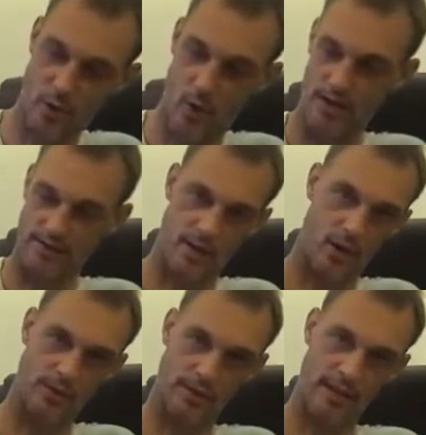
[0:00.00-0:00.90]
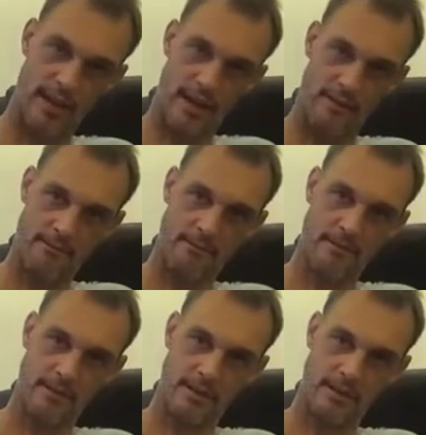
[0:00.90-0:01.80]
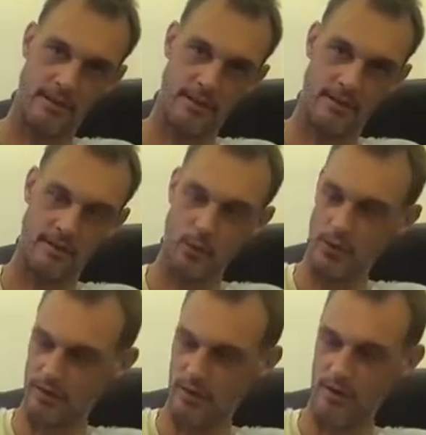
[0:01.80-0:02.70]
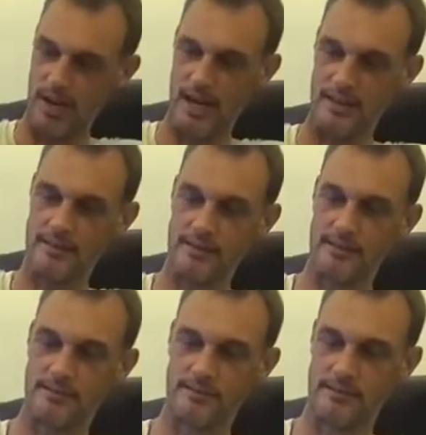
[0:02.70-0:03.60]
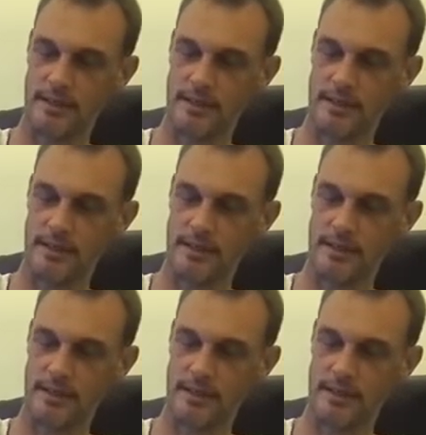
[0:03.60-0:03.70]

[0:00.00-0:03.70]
required to hold it there with your own hands.